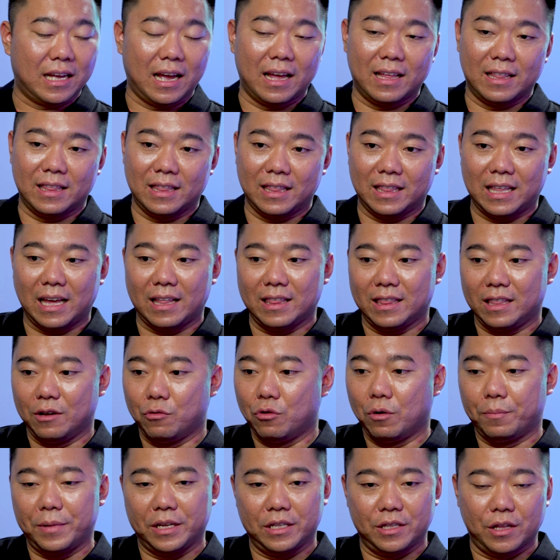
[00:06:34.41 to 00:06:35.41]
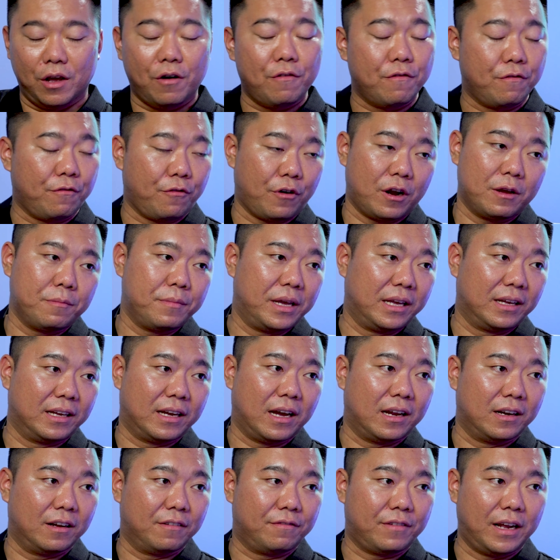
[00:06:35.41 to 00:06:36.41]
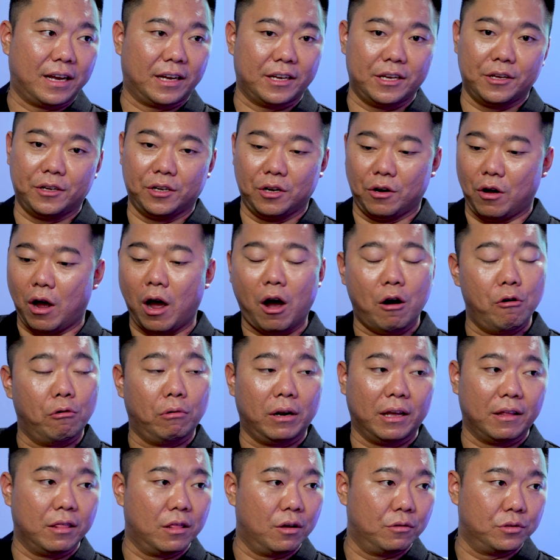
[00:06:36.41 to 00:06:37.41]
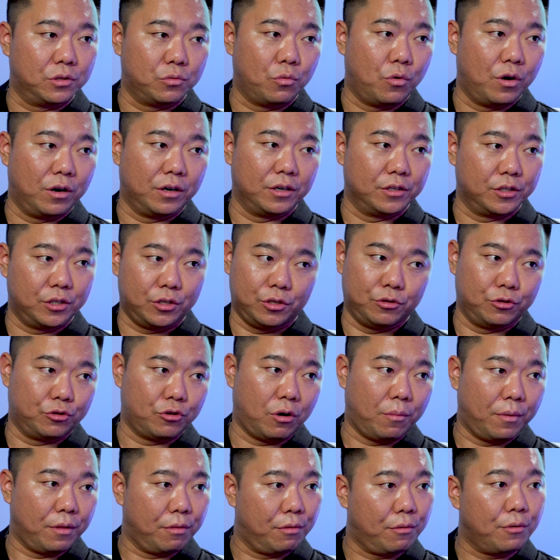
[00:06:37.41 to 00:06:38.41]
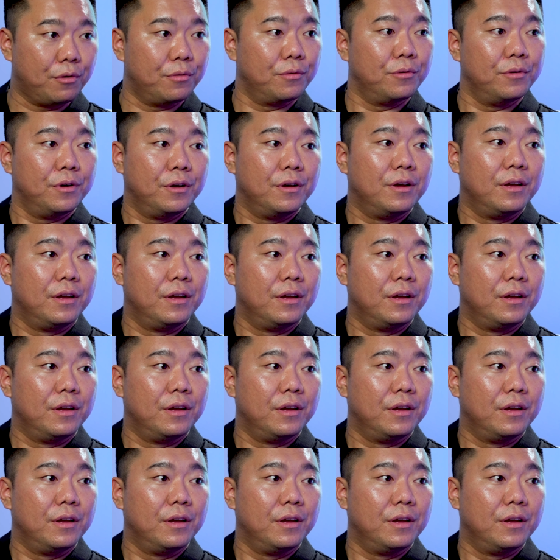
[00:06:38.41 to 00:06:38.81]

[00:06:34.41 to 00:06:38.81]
and then there will be no framing, kind of like, you know, holding those waters to dropping through.